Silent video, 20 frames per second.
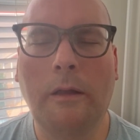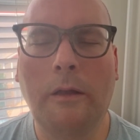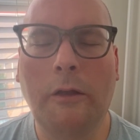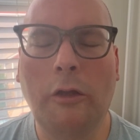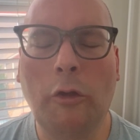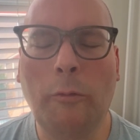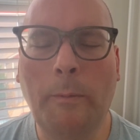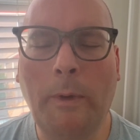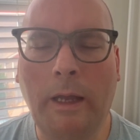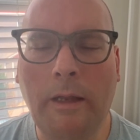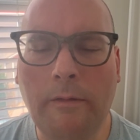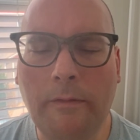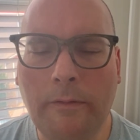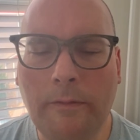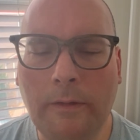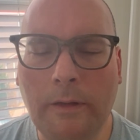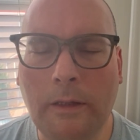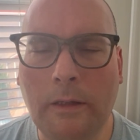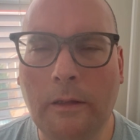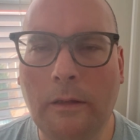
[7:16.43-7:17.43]
You might
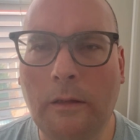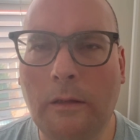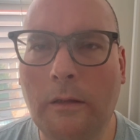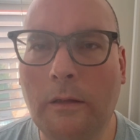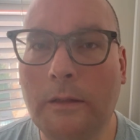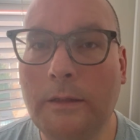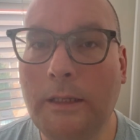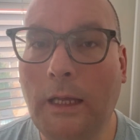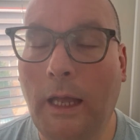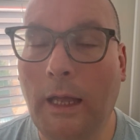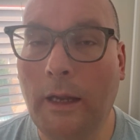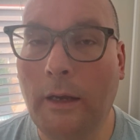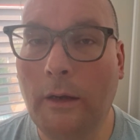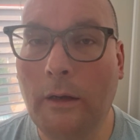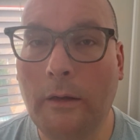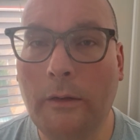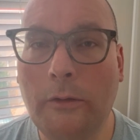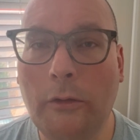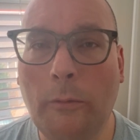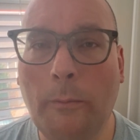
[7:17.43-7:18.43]
feel
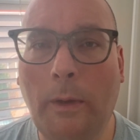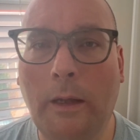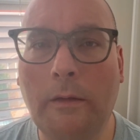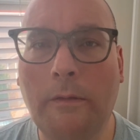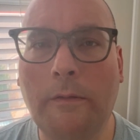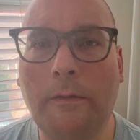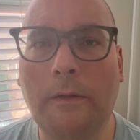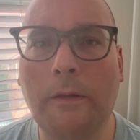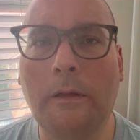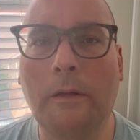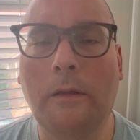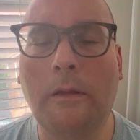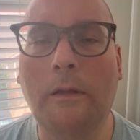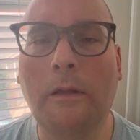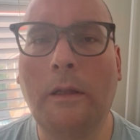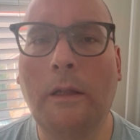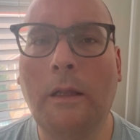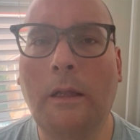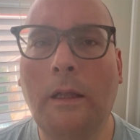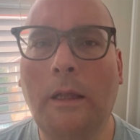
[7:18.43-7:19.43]
tired, you might feel
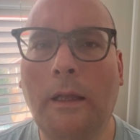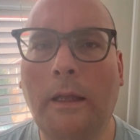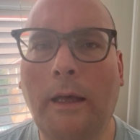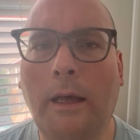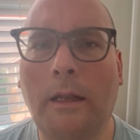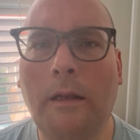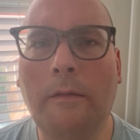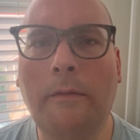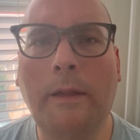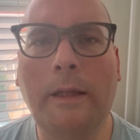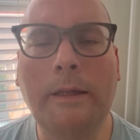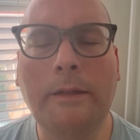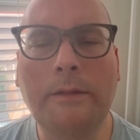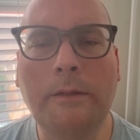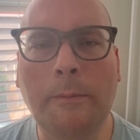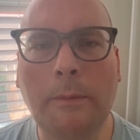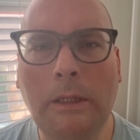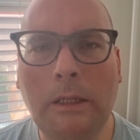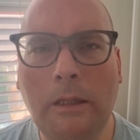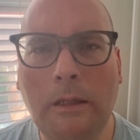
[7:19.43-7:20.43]
kind of like
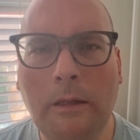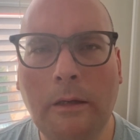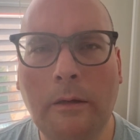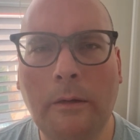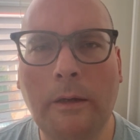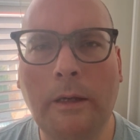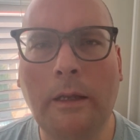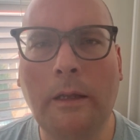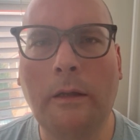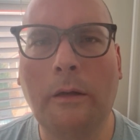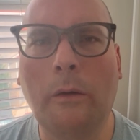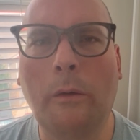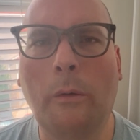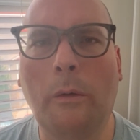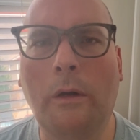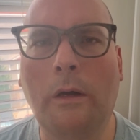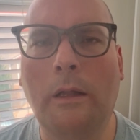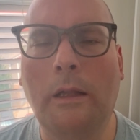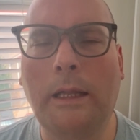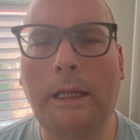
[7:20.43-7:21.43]
some clearing
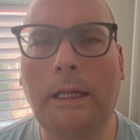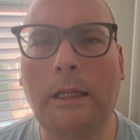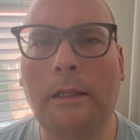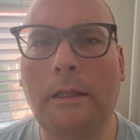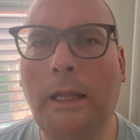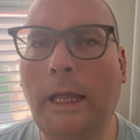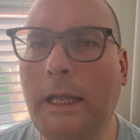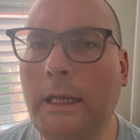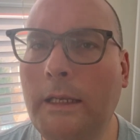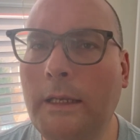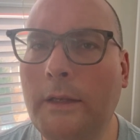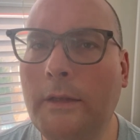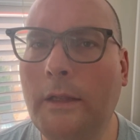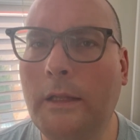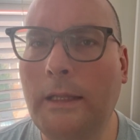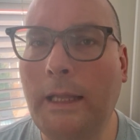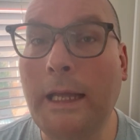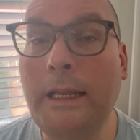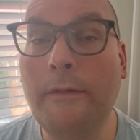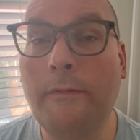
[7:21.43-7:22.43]
or like a
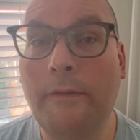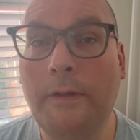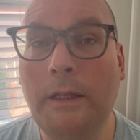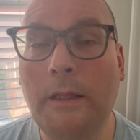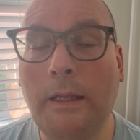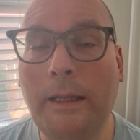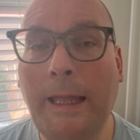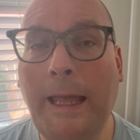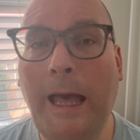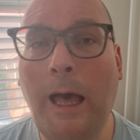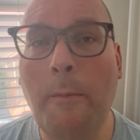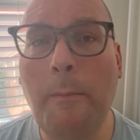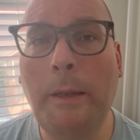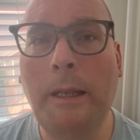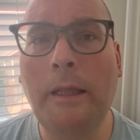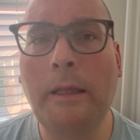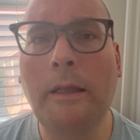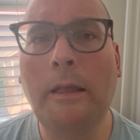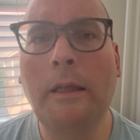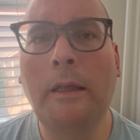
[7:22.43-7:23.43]
light feeling
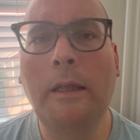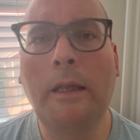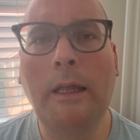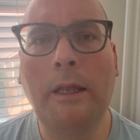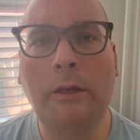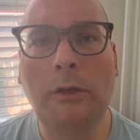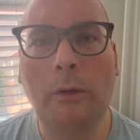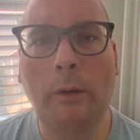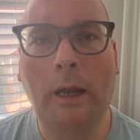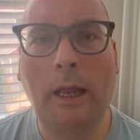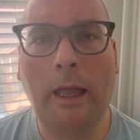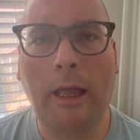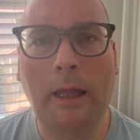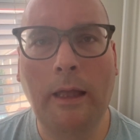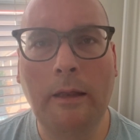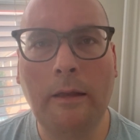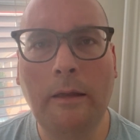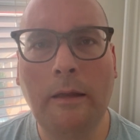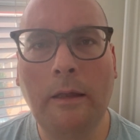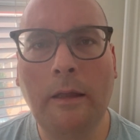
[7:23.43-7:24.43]
happening in your
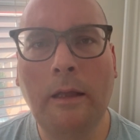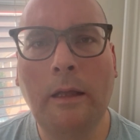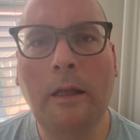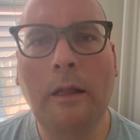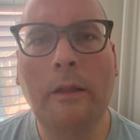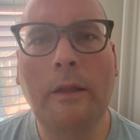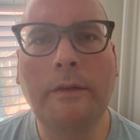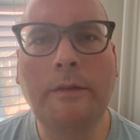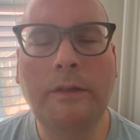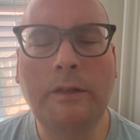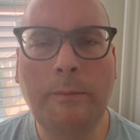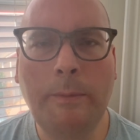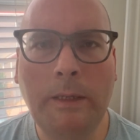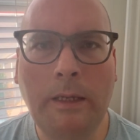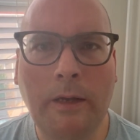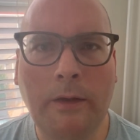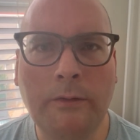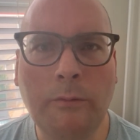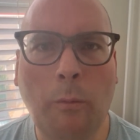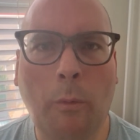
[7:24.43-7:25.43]
head. This is
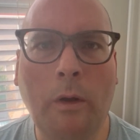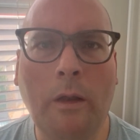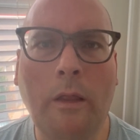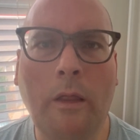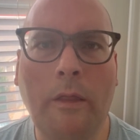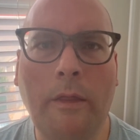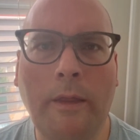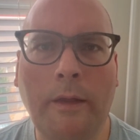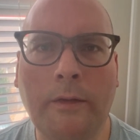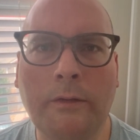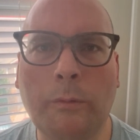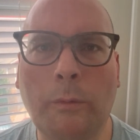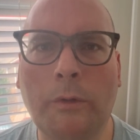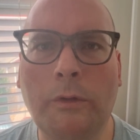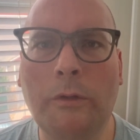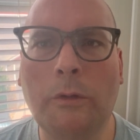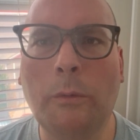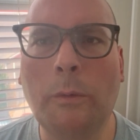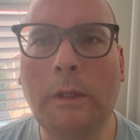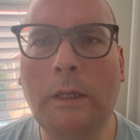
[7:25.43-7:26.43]
because one of the things we're
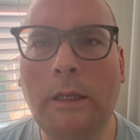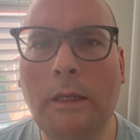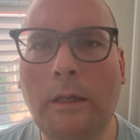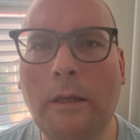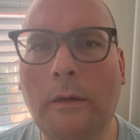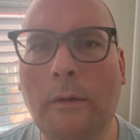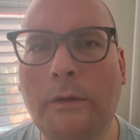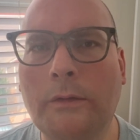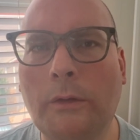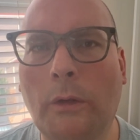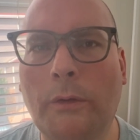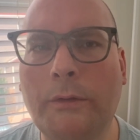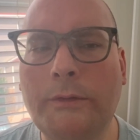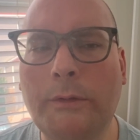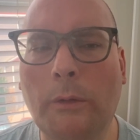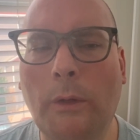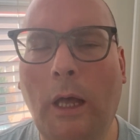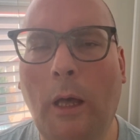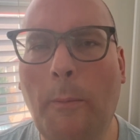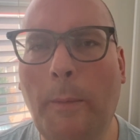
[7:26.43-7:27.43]
doing here is
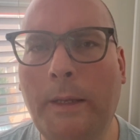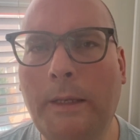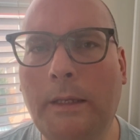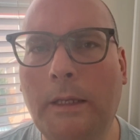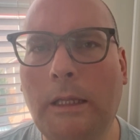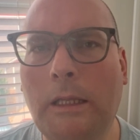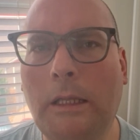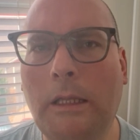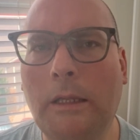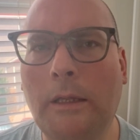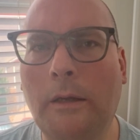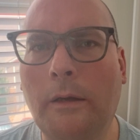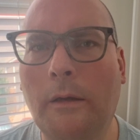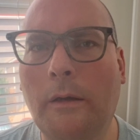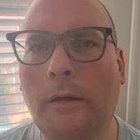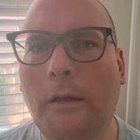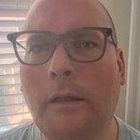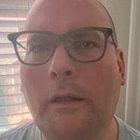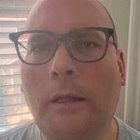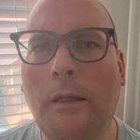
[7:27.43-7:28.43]
also helping to clear
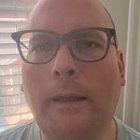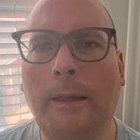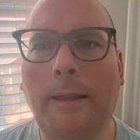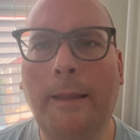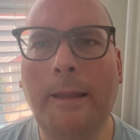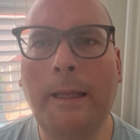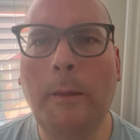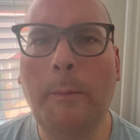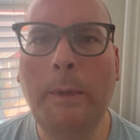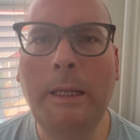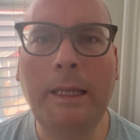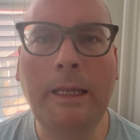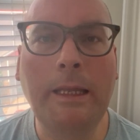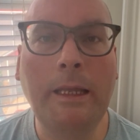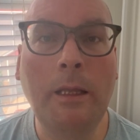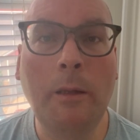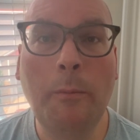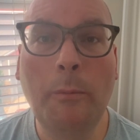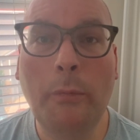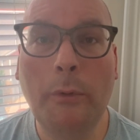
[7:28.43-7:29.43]
limiting
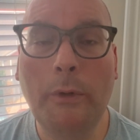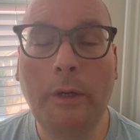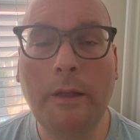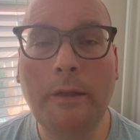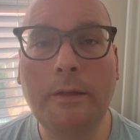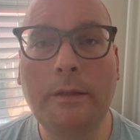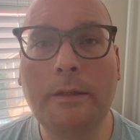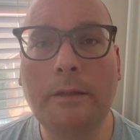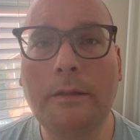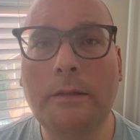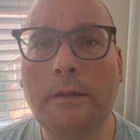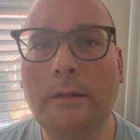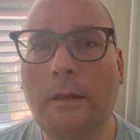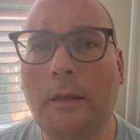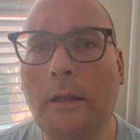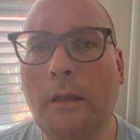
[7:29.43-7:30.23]
imprints